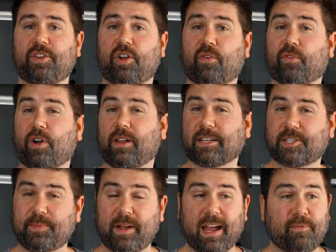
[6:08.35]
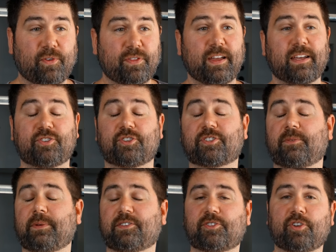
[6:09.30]
the overall experience, everything is just
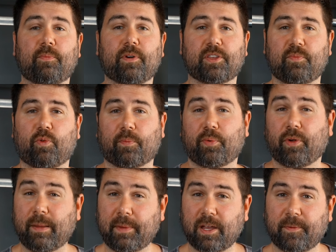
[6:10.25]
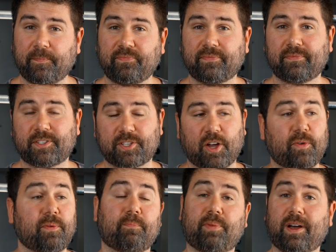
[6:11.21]
gonna be so much more premium.
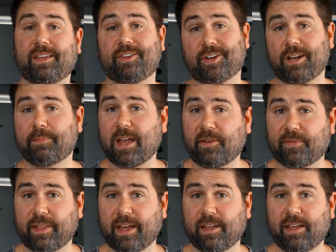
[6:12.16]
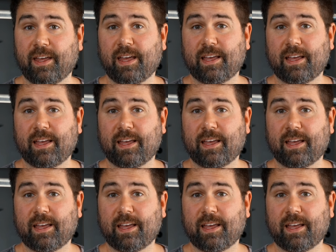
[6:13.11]
So, but you're gonna pay for that.